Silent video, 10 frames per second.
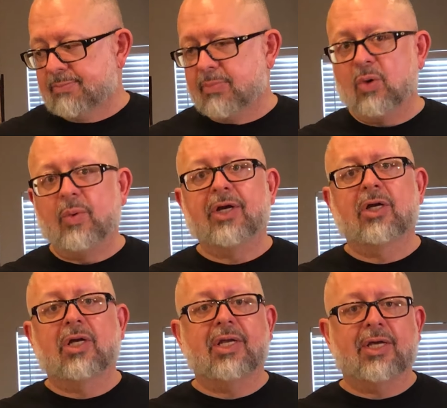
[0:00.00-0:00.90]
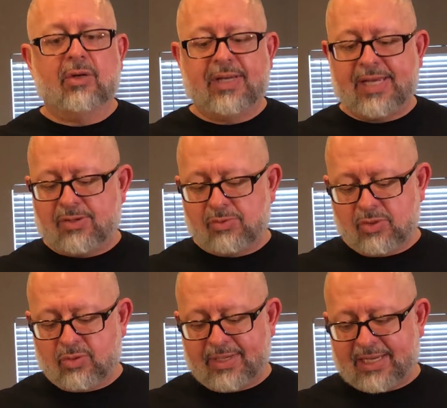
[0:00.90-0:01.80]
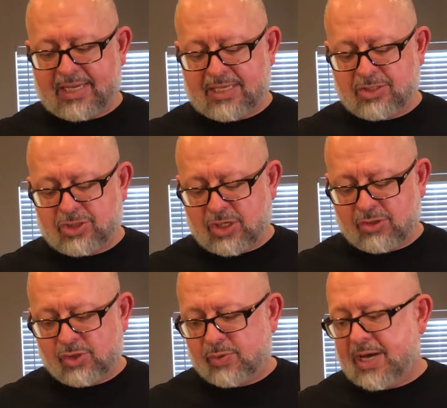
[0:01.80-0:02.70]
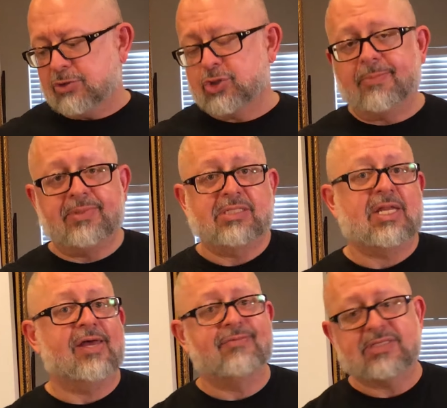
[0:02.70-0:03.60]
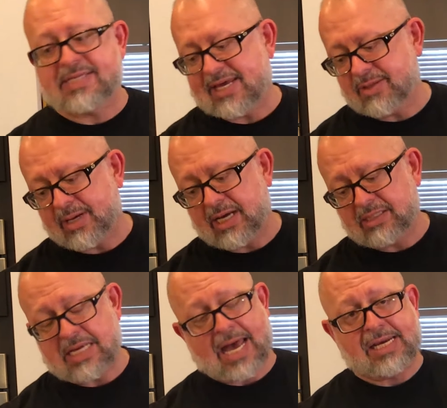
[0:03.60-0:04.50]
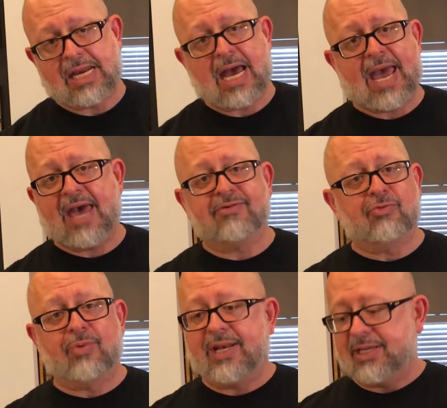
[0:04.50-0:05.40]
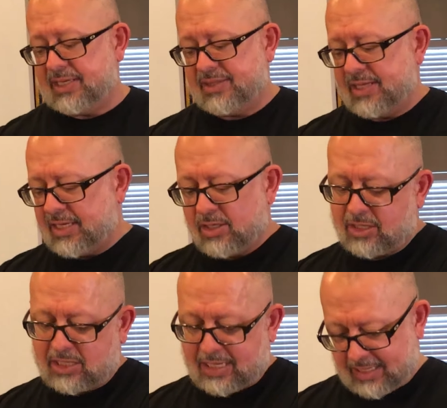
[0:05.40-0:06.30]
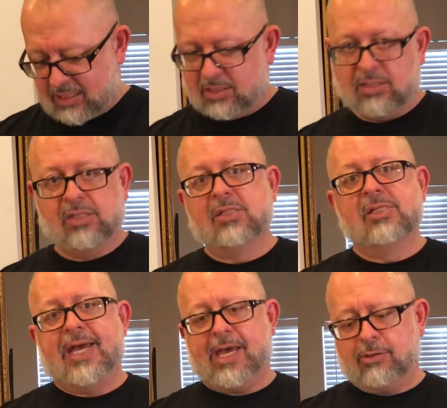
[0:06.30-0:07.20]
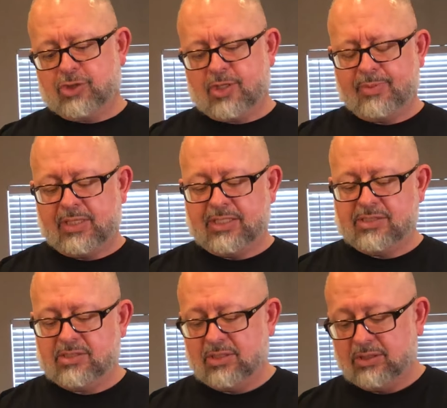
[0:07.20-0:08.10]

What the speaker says: But we are going to go ahead real quick and show you how sharp this knife is out of the box. I haven't read anything on like how sharp it is.